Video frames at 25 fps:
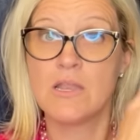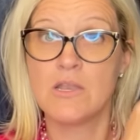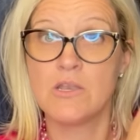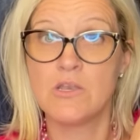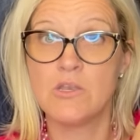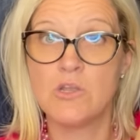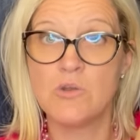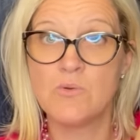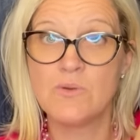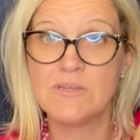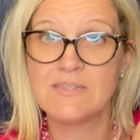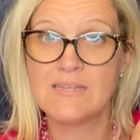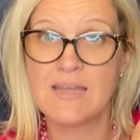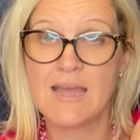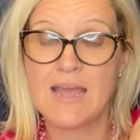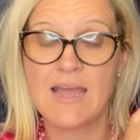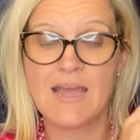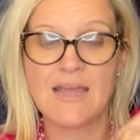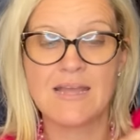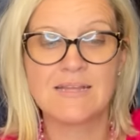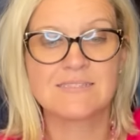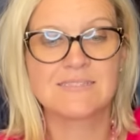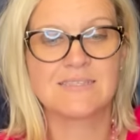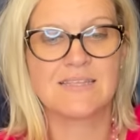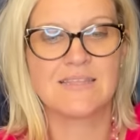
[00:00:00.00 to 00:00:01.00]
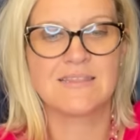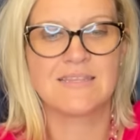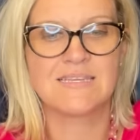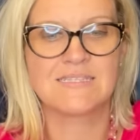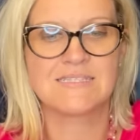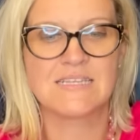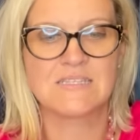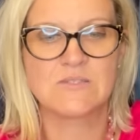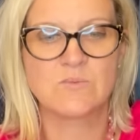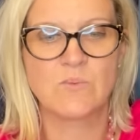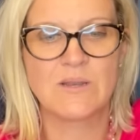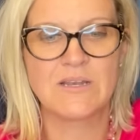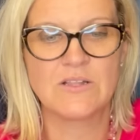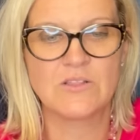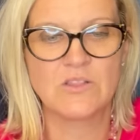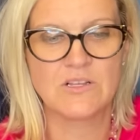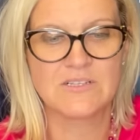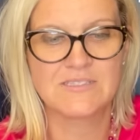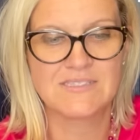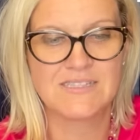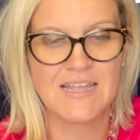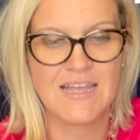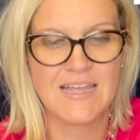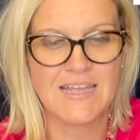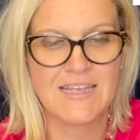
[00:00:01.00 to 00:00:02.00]
New with tags, this is what it
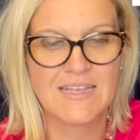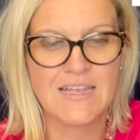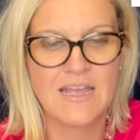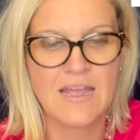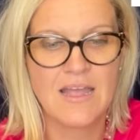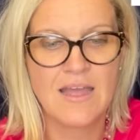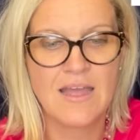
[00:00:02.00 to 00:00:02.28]
looks like.